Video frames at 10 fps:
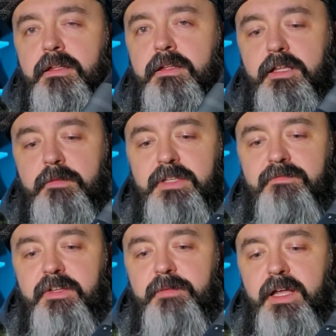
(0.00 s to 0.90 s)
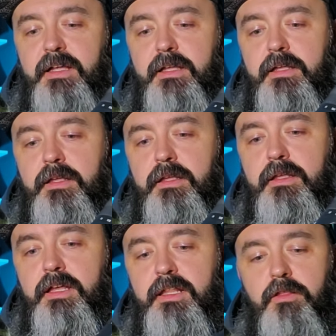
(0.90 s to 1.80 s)
Nice bit of feedback.
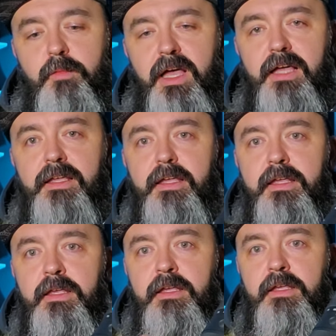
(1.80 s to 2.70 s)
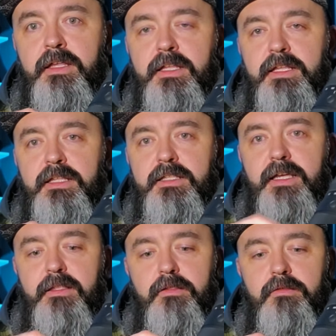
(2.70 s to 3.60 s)
A little marker.
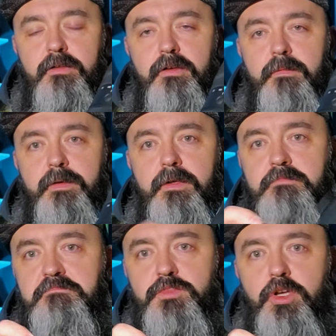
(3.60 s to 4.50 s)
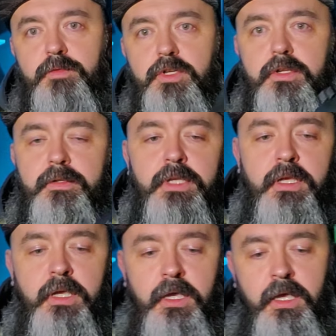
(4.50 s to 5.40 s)
Tighten the lug nut up. Jobs are good.
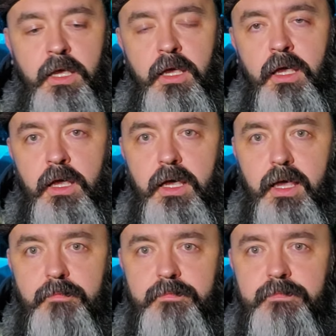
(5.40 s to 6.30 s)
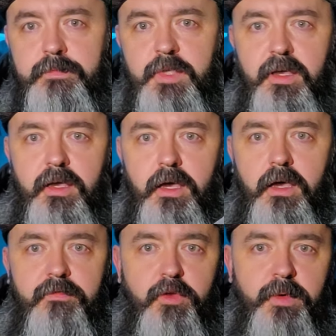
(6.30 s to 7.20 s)

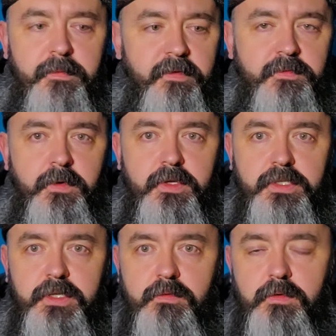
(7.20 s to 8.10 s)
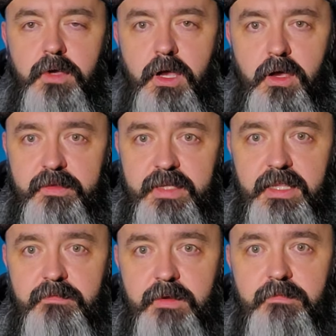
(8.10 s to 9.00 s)
A few people I've spoken to, I
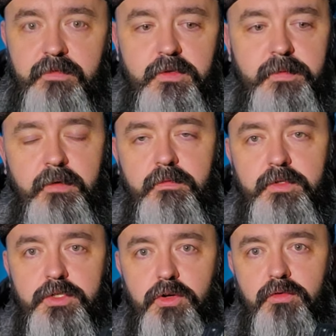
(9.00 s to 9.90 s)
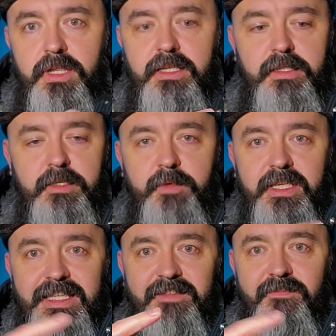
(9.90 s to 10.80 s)
certainly read reviews about, don't like this
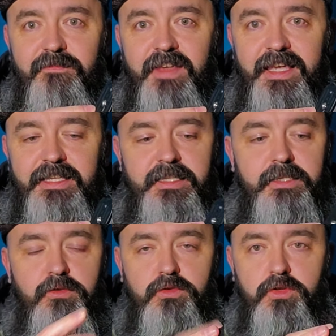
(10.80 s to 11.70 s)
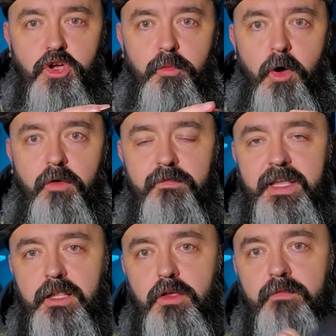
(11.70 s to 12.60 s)
because it's fixed. It doesn't come off
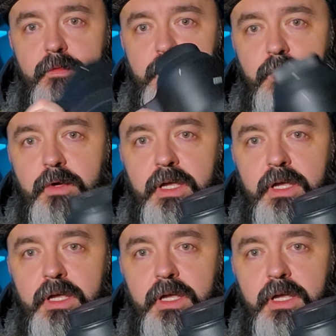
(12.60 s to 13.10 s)
like a lot of them do.